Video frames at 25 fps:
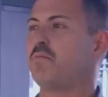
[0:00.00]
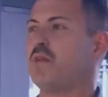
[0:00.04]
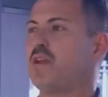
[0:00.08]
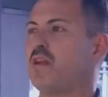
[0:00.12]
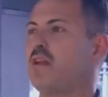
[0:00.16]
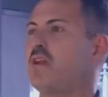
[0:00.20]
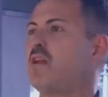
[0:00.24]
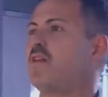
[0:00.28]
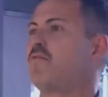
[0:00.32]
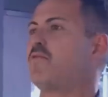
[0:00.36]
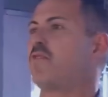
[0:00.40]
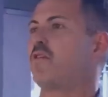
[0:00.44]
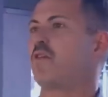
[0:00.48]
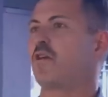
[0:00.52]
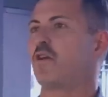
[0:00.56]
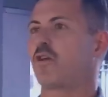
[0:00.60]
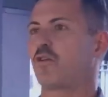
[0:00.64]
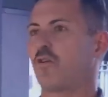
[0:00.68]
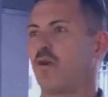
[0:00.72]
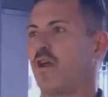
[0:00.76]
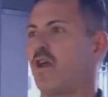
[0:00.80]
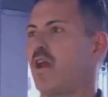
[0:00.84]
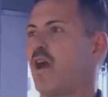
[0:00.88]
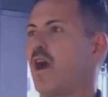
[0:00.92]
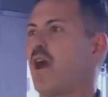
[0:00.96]
media, if you're gonna
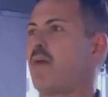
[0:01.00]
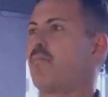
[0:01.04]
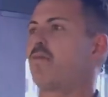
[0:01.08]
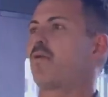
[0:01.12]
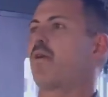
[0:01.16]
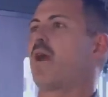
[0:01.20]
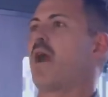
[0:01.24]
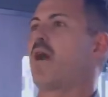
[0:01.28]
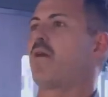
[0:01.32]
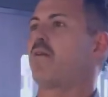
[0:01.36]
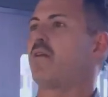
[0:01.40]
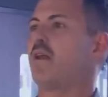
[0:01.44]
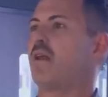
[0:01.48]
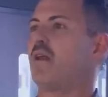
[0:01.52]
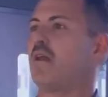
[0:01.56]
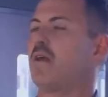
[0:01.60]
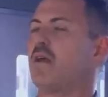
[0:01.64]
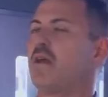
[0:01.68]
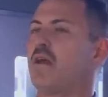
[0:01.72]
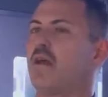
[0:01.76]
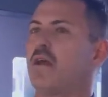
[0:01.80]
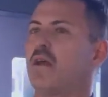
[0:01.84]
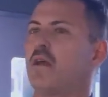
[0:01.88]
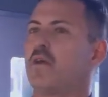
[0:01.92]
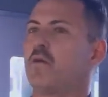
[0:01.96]
create hype around it,
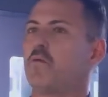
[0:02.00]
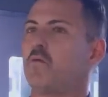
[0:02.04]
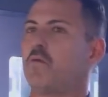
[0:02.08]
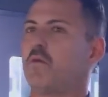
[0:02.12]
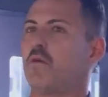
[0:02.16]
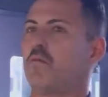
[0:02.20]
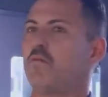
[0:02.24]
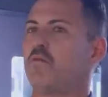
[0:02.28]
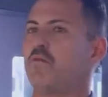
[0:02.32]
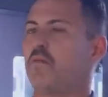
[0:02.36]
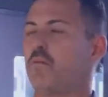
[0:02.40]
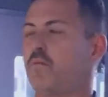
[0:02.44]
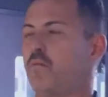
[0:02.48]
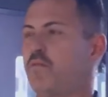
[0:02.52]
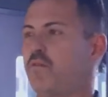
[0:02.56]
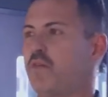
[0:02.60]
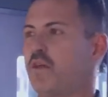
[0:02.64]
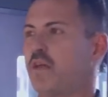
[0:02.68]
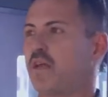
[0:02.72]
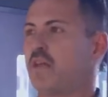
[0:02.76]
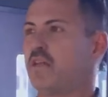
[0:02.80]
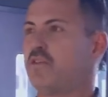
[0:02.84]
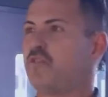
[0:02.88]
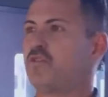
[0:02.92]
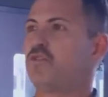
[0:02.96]
the
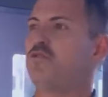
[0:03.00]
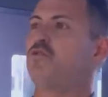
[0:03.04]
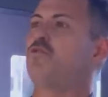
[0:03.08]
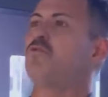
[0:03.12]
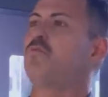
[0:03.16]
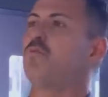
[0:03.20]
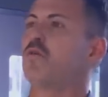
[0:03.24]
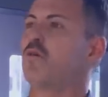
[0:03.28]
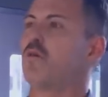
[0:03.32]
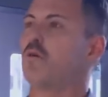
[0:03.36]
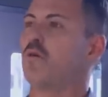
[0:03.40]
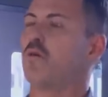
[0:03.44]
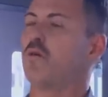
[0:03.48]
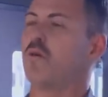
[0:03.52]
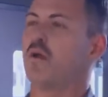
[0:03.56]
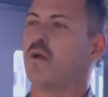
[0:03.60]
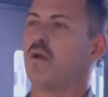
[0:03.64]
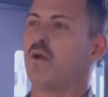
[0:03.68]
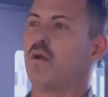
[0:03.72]
consumer